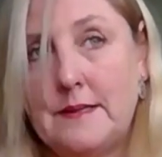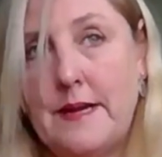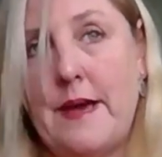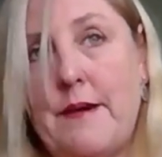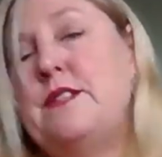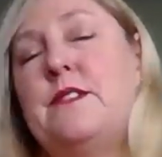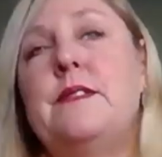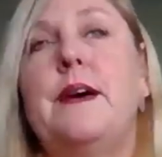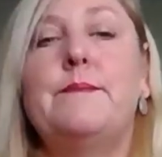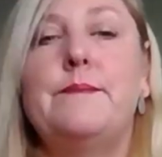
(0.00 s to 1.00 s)
How we do
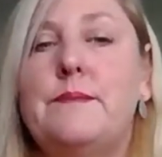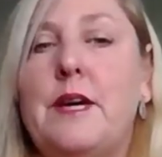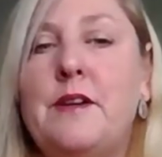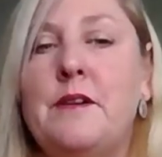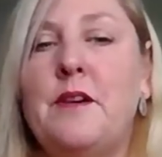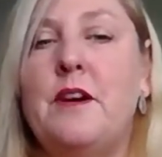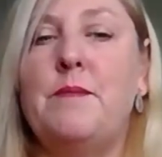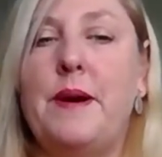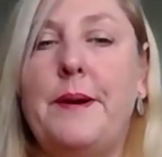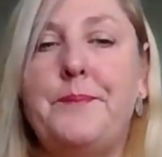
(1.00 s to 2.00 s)
that, I don't know,
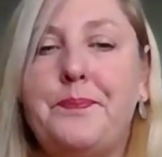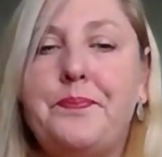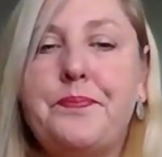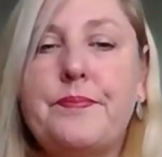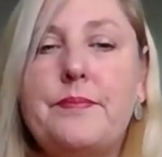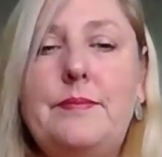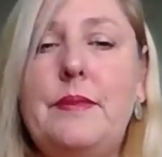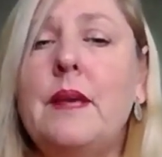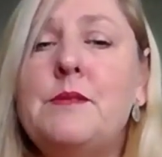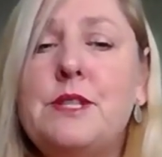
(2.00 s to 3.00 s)
but
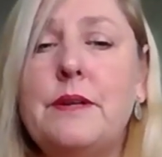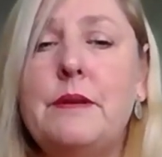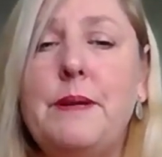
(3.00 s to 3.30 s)
I'm sure it'd be